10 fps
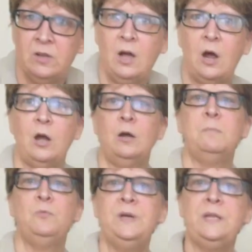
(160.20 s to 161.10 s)
our
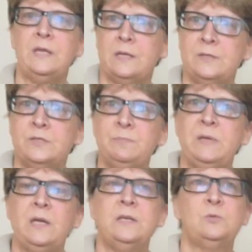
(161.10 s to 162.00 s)
meridians,
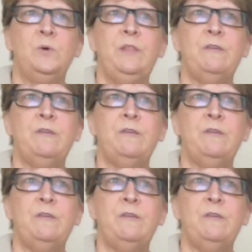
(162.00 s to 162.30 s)
because one of